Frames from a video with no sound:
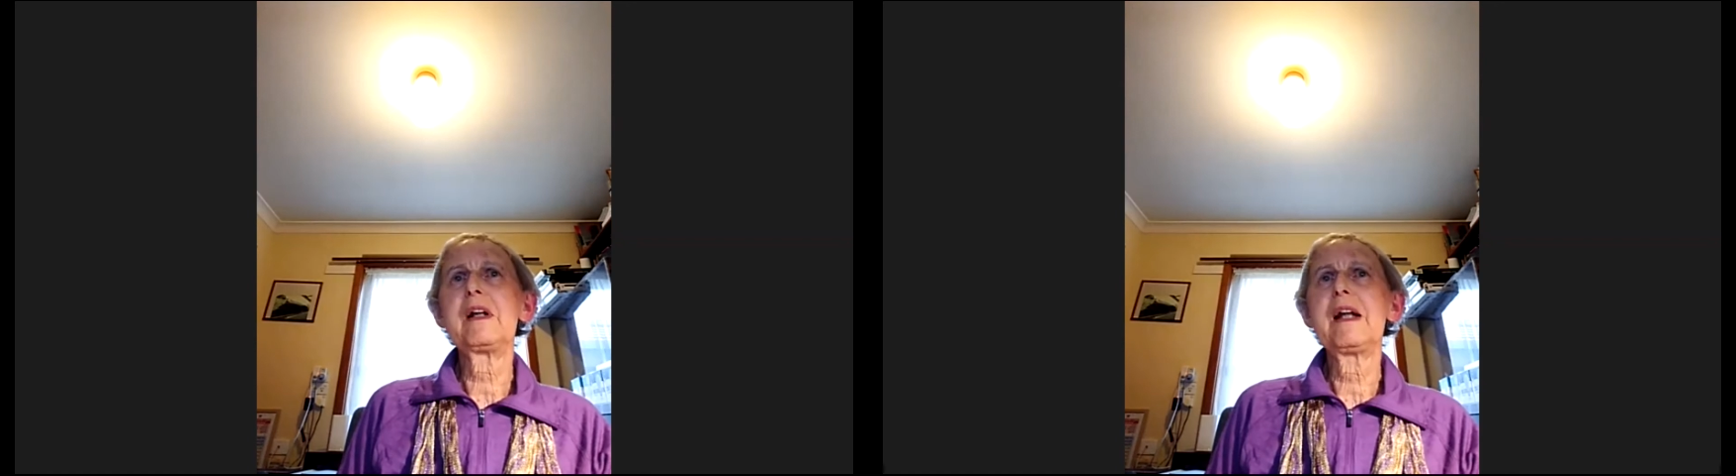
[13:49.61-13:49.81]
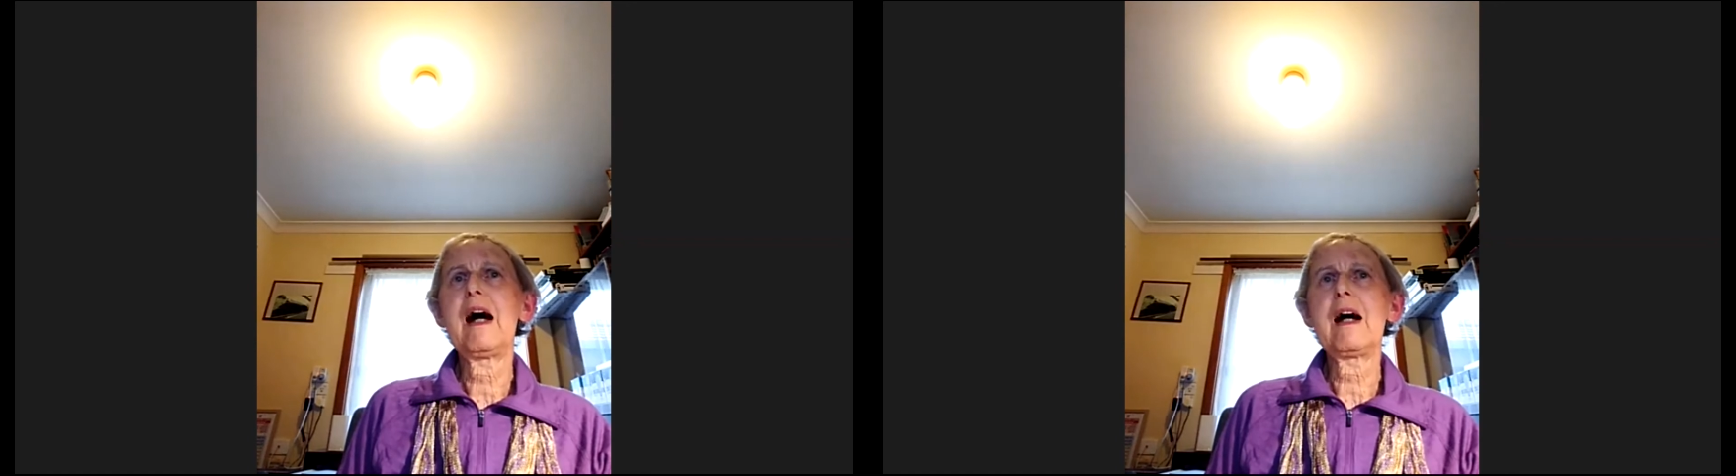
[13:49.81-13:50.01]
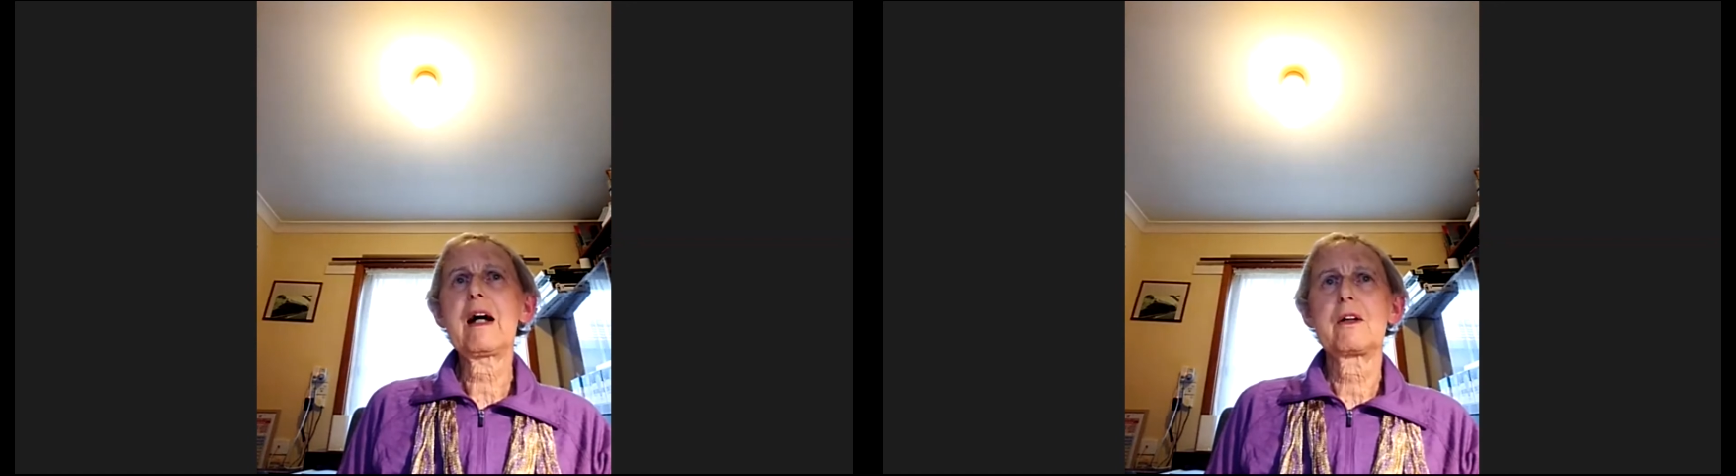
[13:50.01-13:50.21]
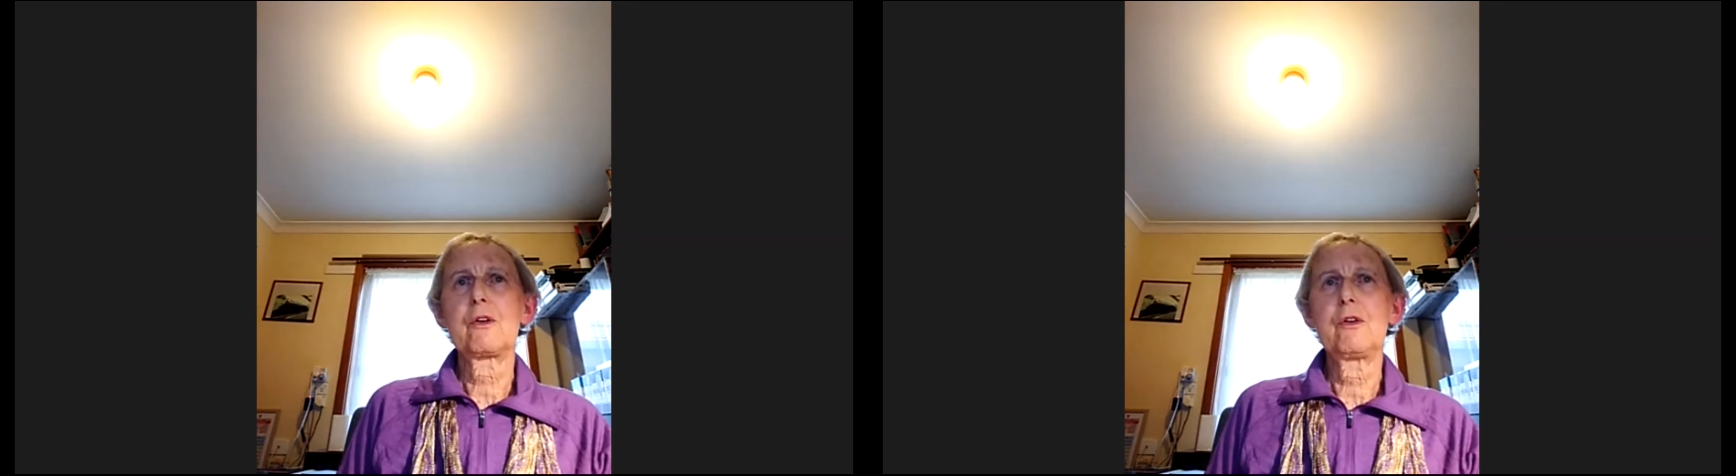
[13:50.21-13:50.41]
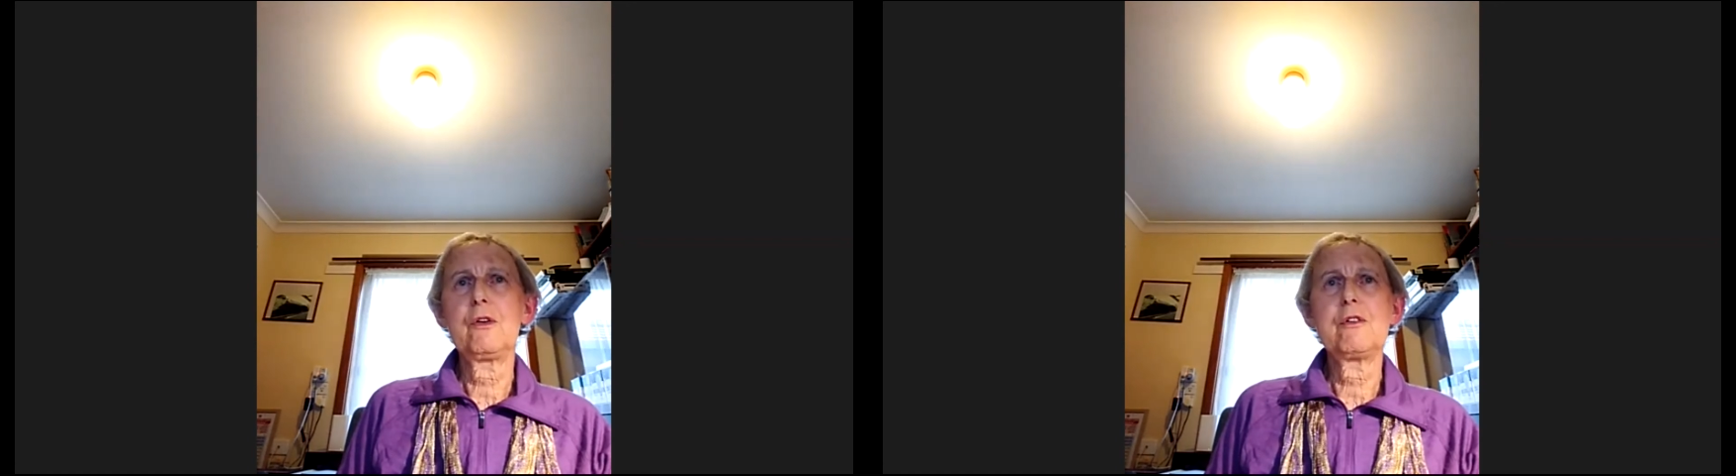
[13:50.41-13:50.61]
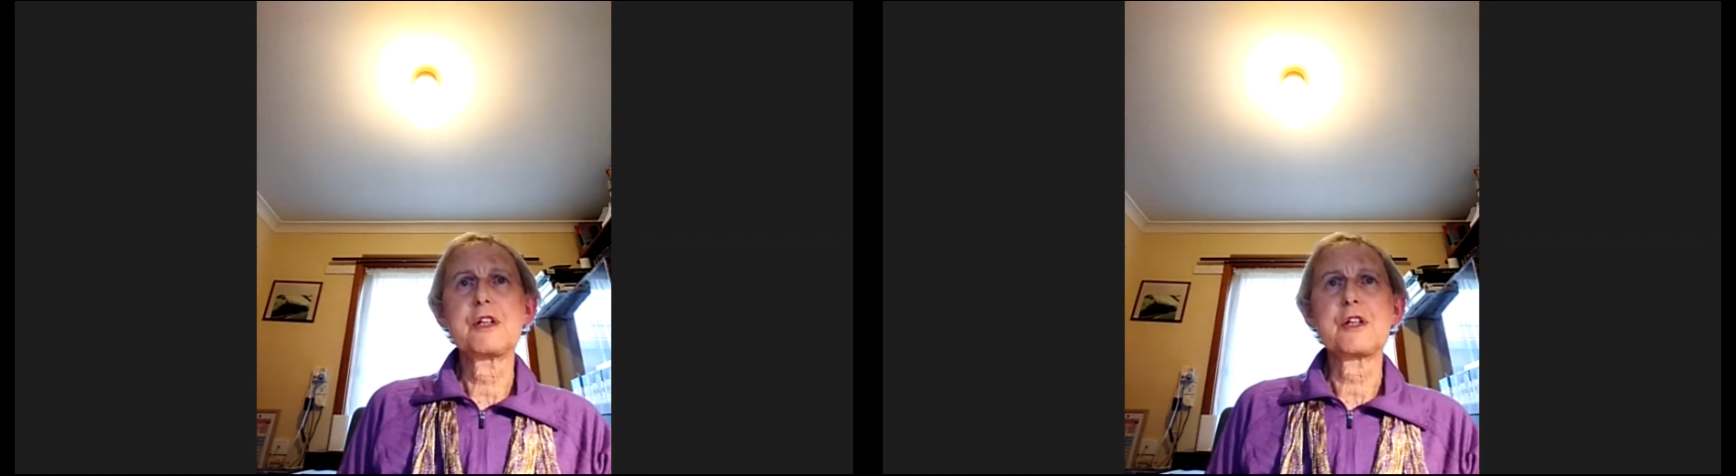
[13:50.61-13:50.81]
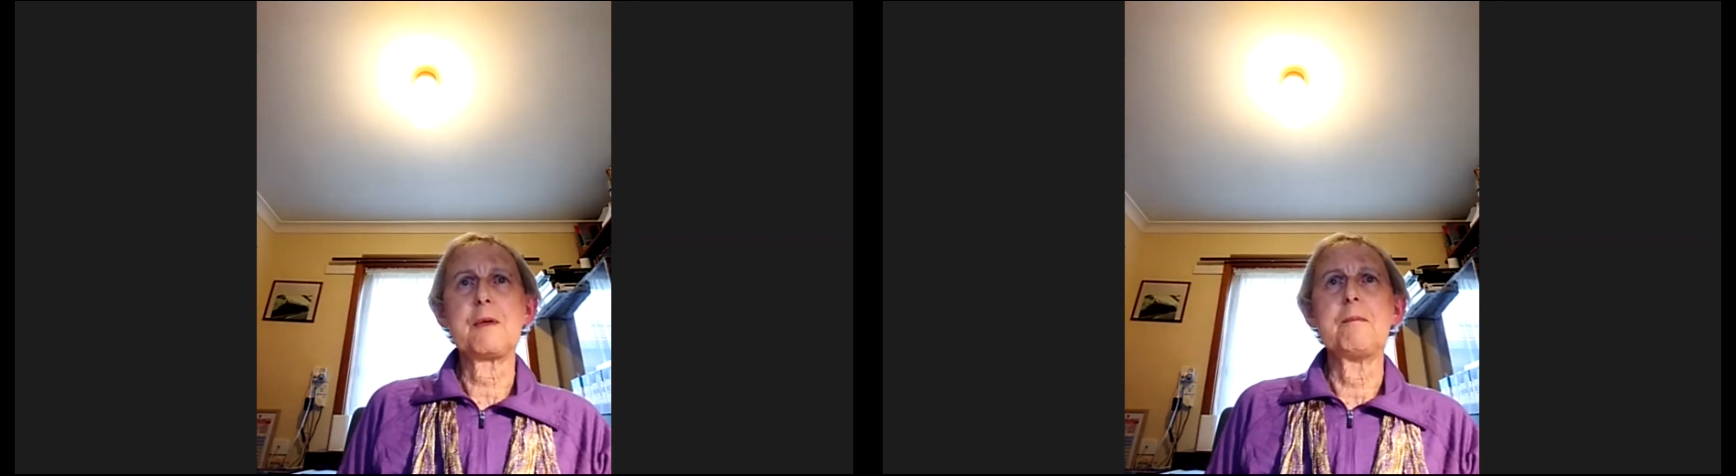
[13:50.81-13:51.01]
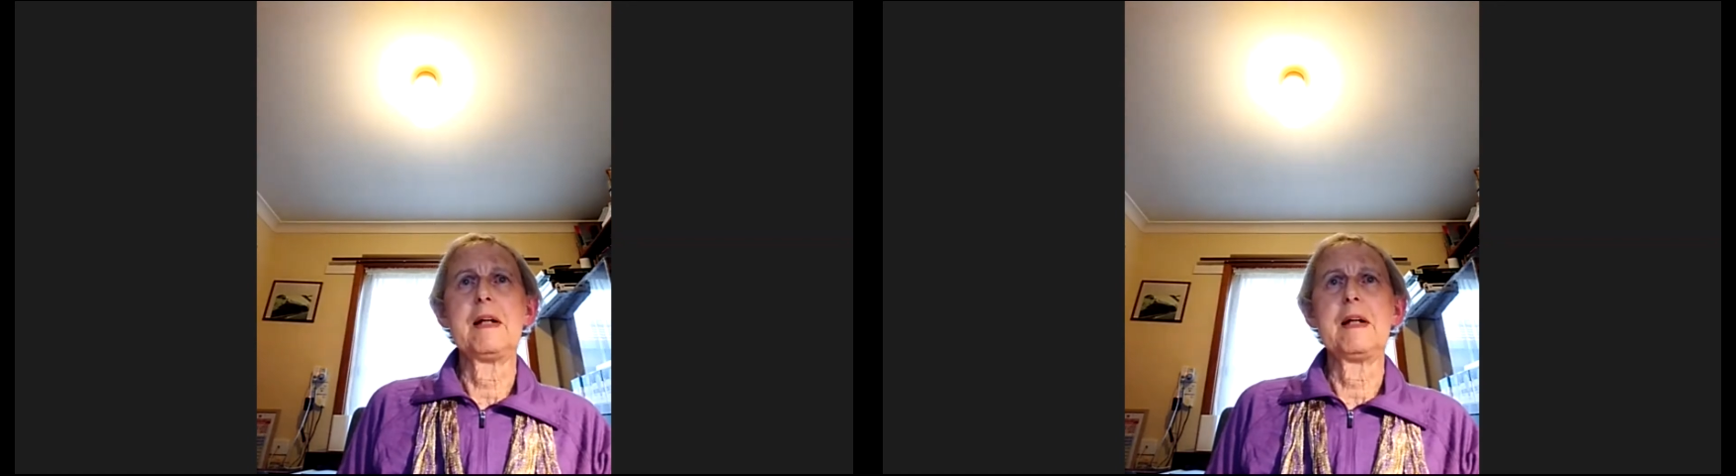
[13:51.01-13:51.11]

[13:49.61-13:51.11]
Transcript: dark tourism,